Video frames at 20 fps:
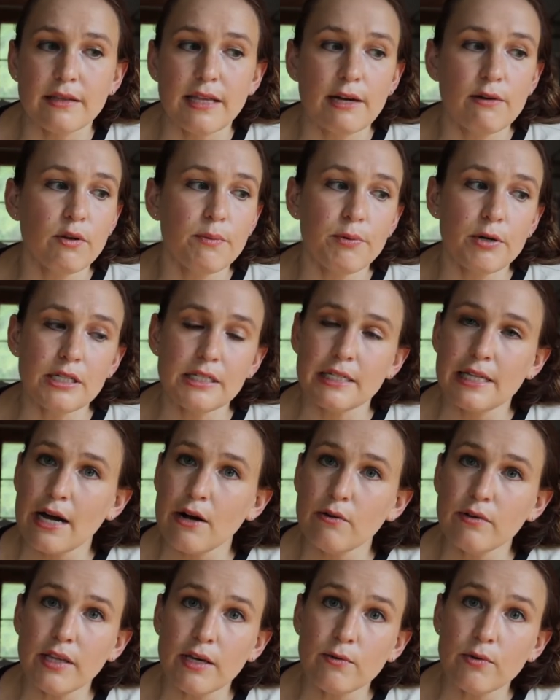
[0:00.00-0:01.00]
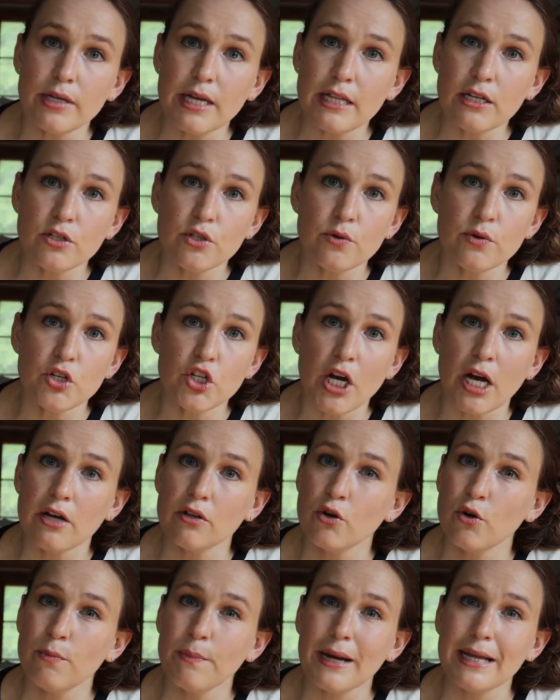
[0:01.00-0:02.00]
They will print it out. They will get it to a
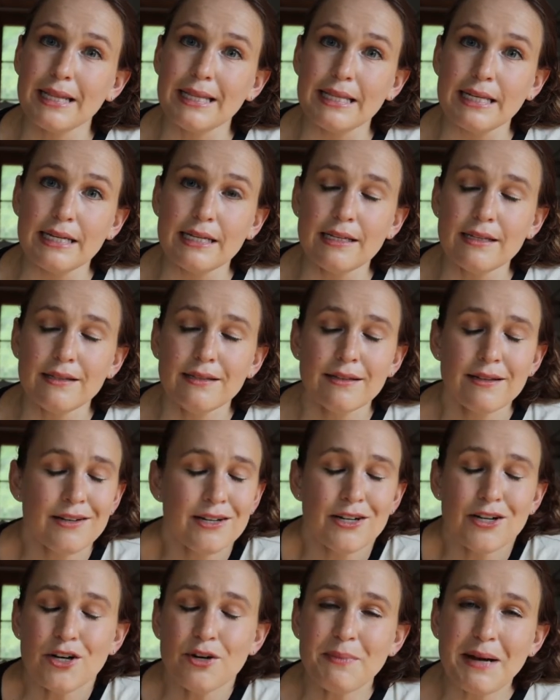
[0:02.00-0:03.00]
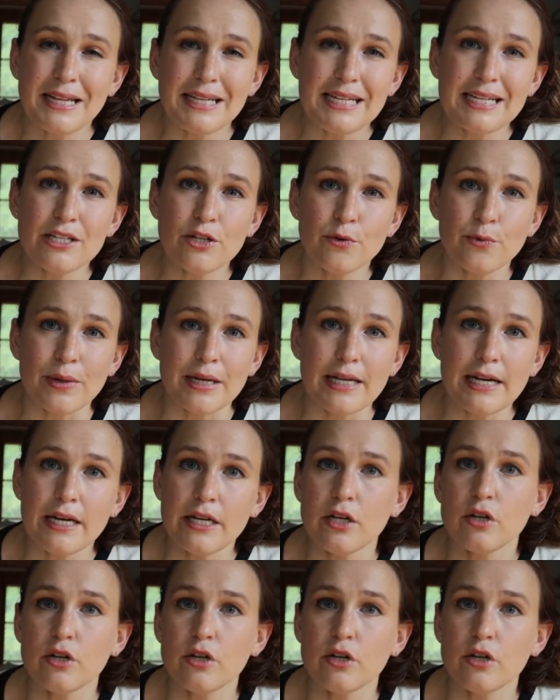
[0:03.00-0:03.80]
child who might need to read it.